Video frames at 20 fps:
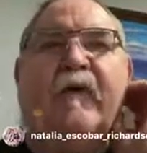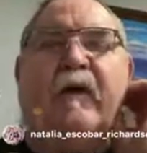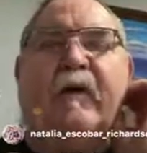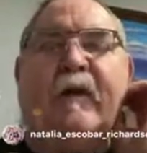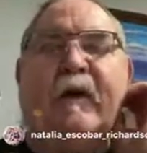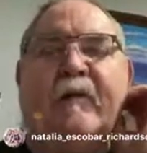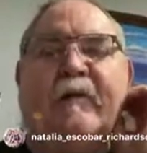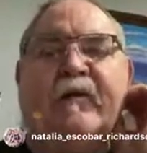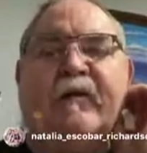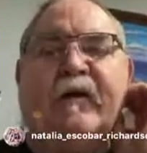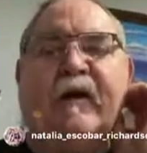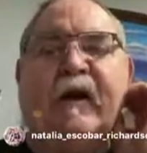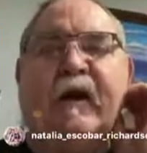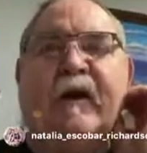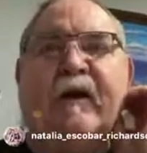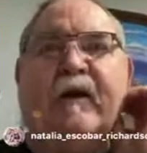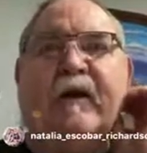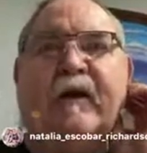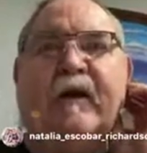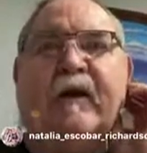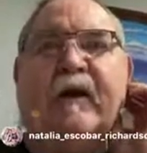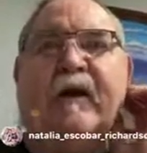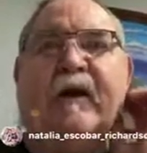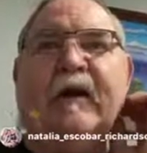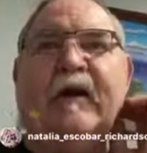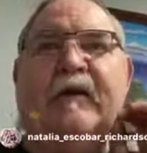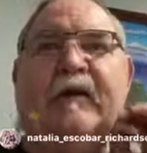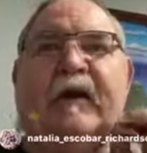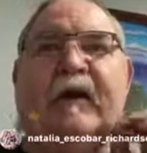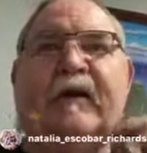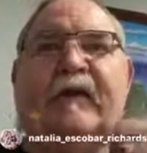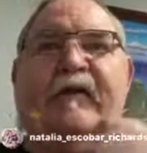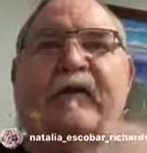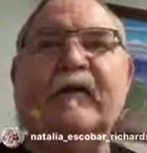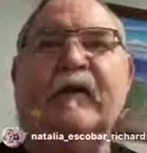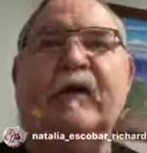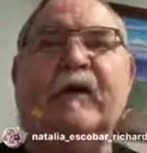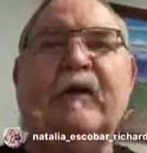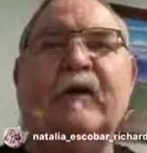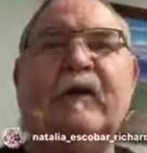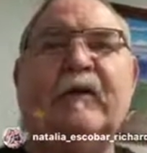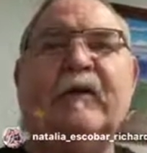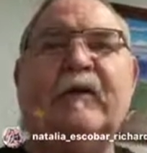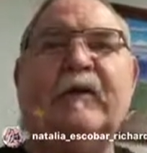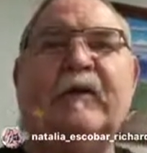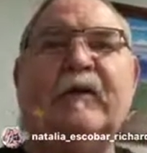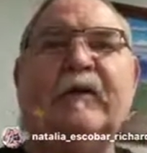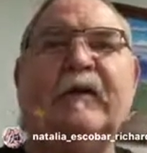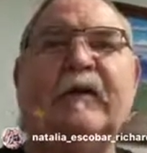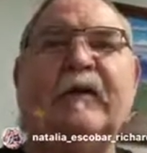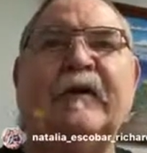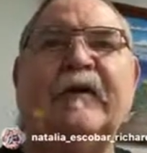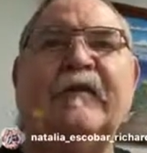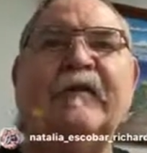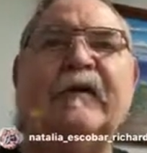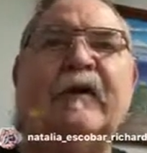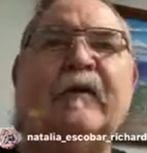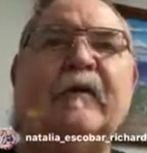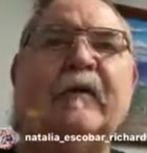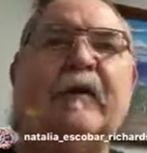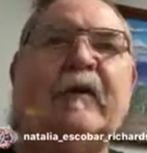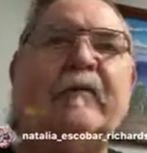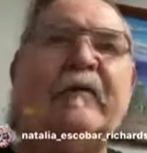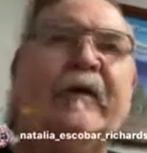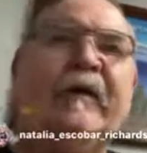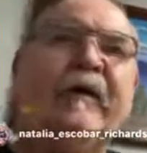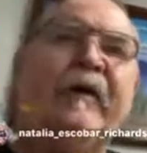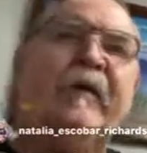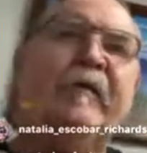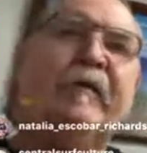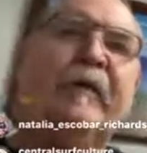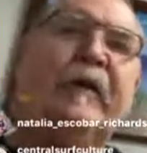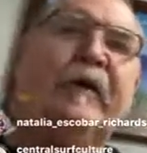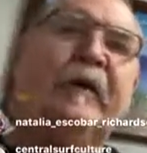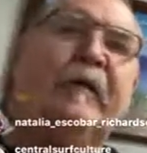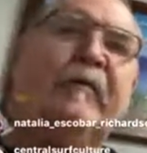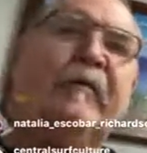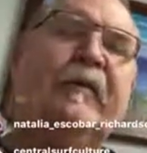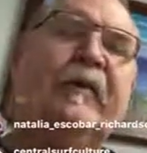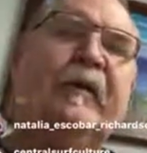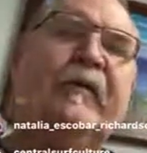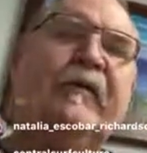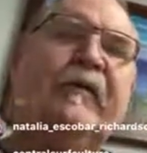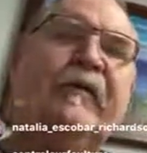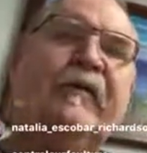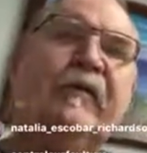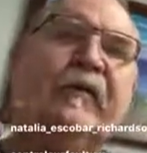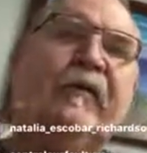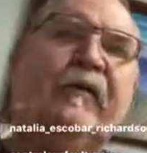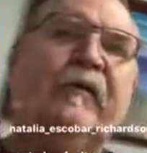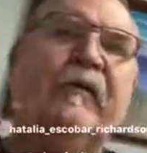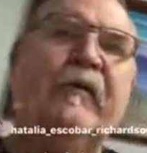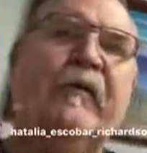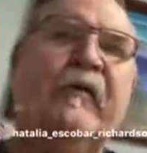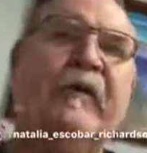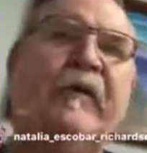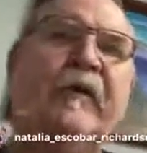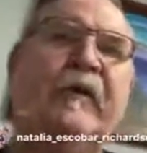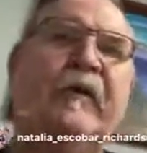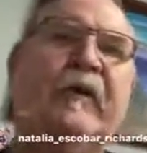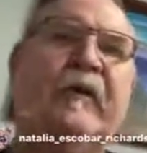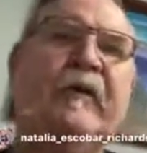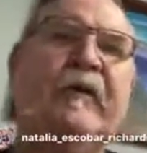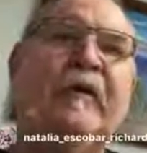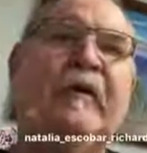our website, and they start, they say, well, I'm an intermediate plus surfer, and